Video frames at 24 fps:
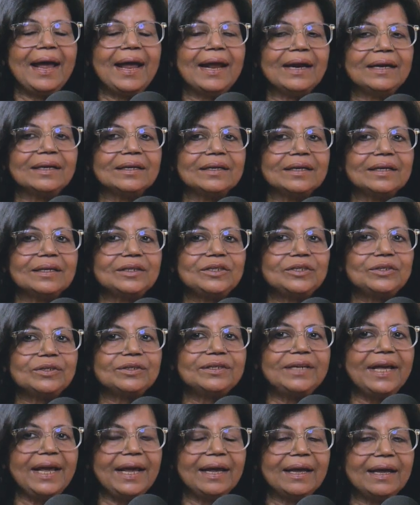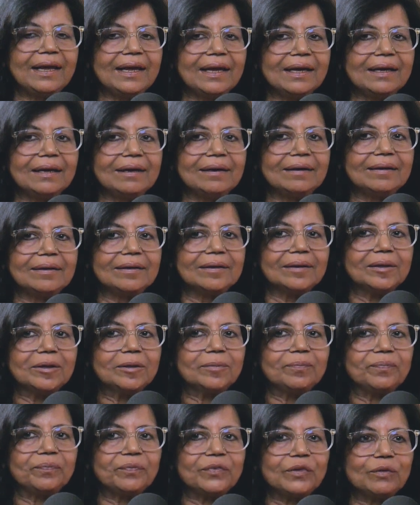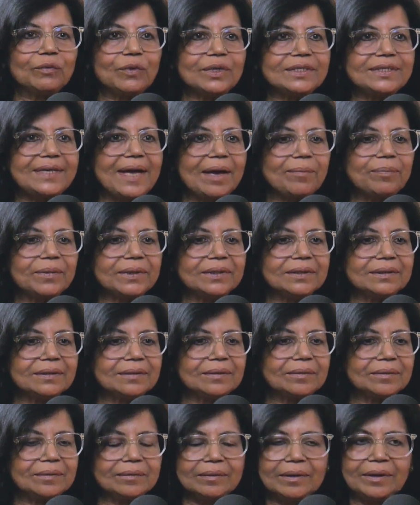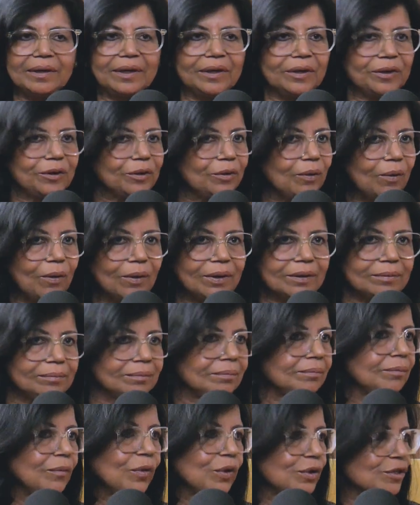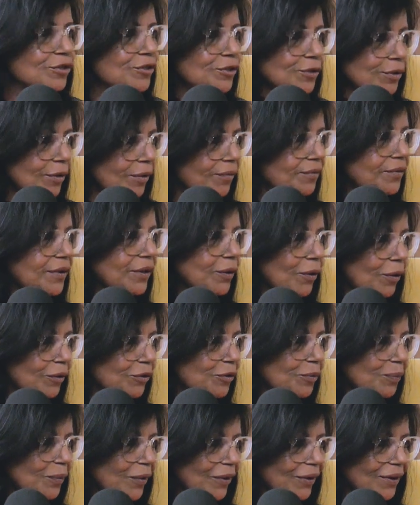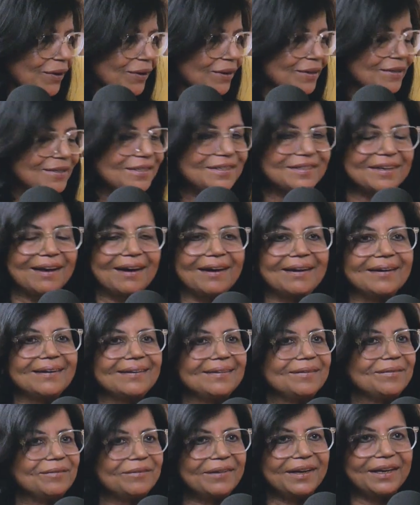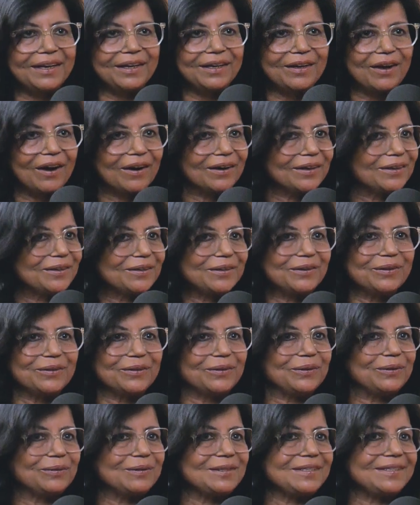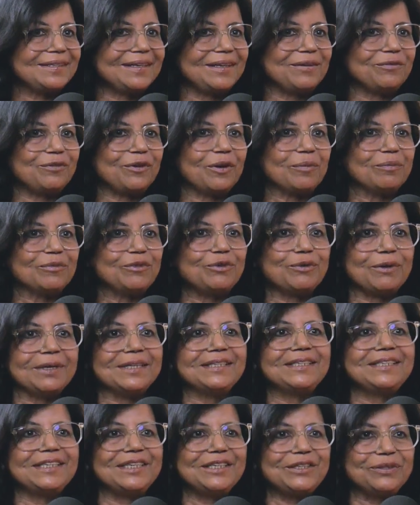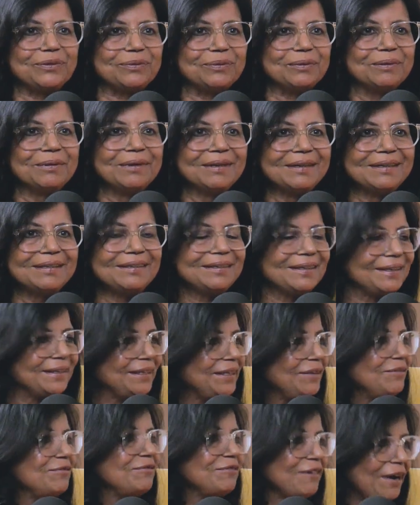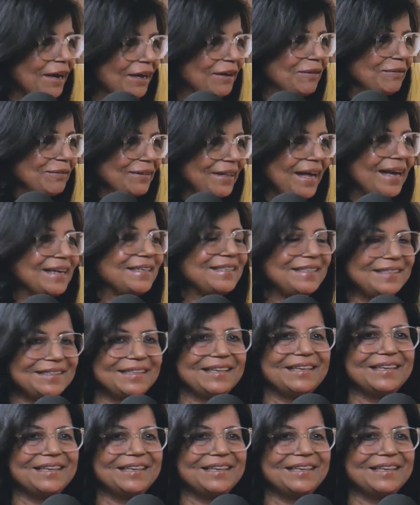and today, what's happened, most of the entrepreneurs are very young. You'll see from 20 to 35. That's